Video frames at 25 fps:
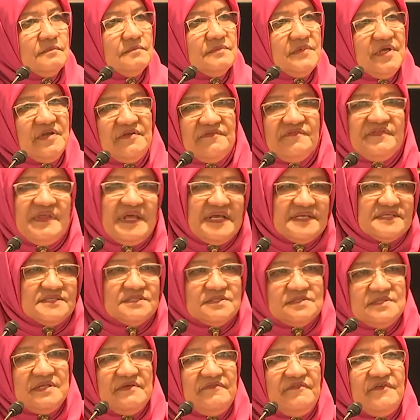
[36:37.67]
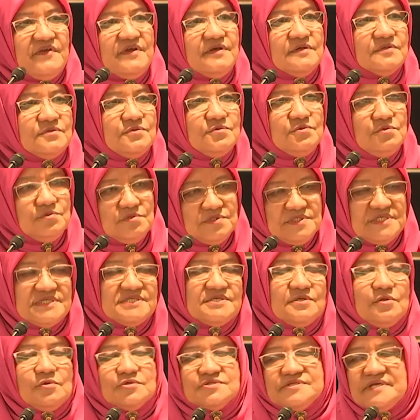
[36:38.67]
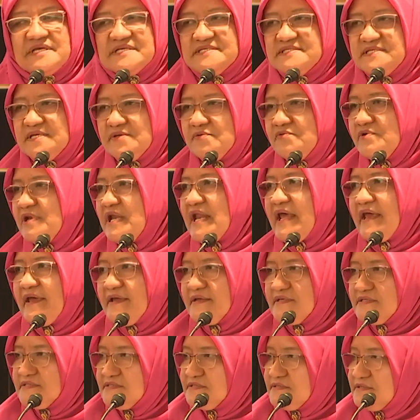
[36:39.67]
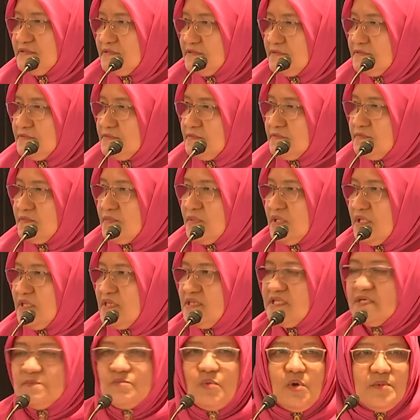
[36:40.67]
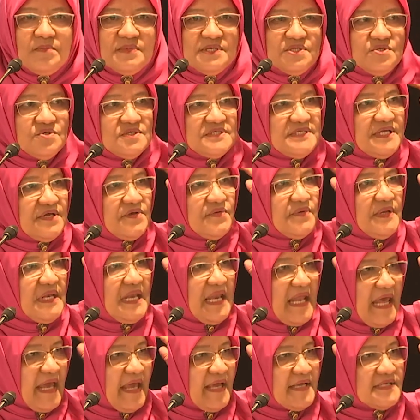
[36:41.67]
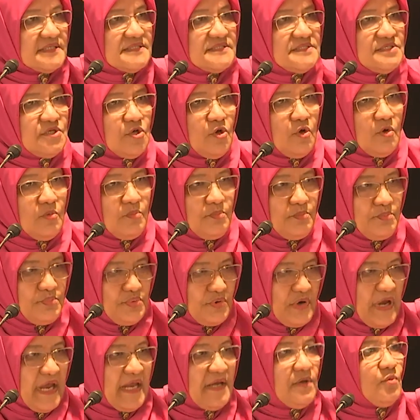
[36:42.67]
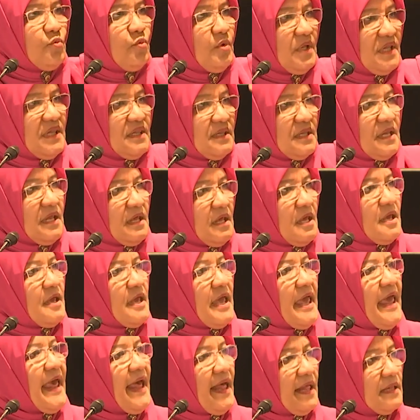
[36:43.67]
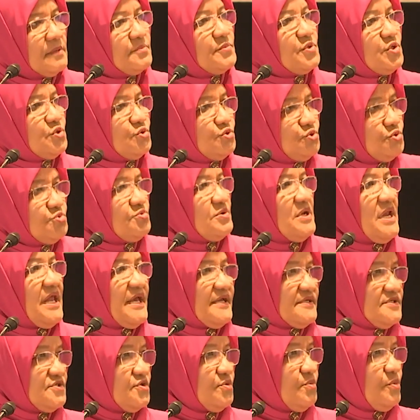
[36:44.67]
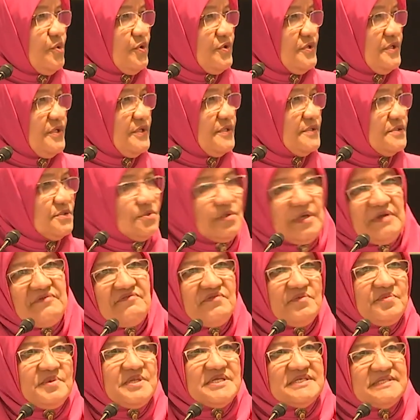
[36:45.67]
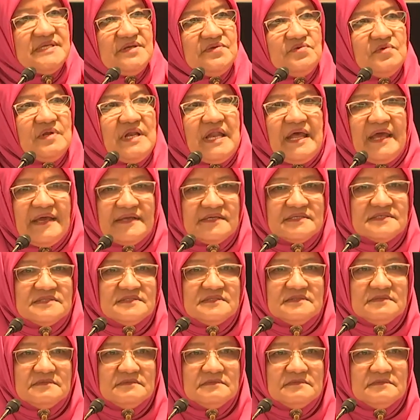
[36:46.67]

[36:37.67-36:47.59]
If that's difficult to do, just close it and say relax. The moment you say relax, your brain will help you to relax your body. So everybody say relax.